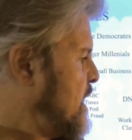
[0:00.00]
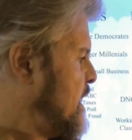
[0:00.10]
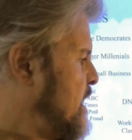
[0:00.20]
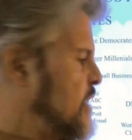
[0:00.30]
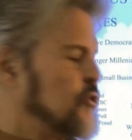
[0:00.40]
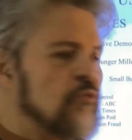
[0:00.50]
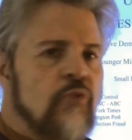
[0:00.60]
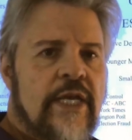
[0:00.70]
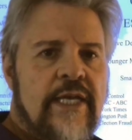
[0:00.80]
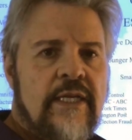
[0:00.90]
It is
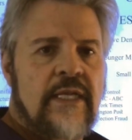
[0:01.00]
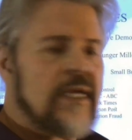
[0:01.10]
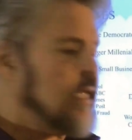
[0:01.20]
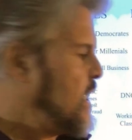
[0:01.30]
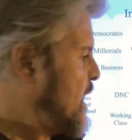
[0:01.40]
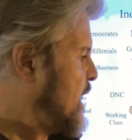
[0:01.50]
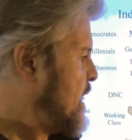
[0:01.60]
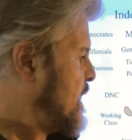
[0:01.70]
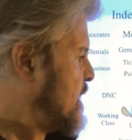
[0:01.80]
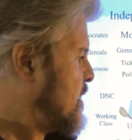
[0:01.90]
rigged,
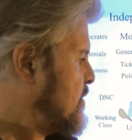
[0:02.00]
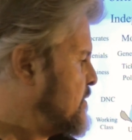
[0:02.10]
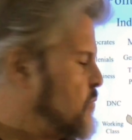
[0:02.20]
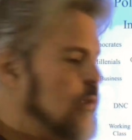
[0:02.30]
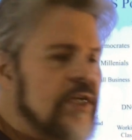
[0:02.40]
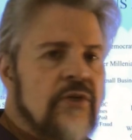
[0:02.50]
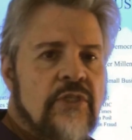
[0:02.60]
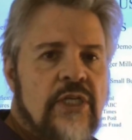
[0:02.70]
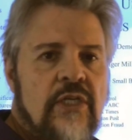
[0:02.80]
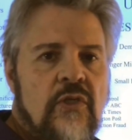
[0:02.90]
and there's
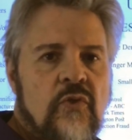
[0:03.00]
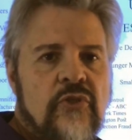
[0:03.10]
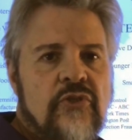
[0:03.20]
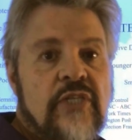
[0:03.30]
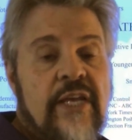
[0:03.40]
winners and losers,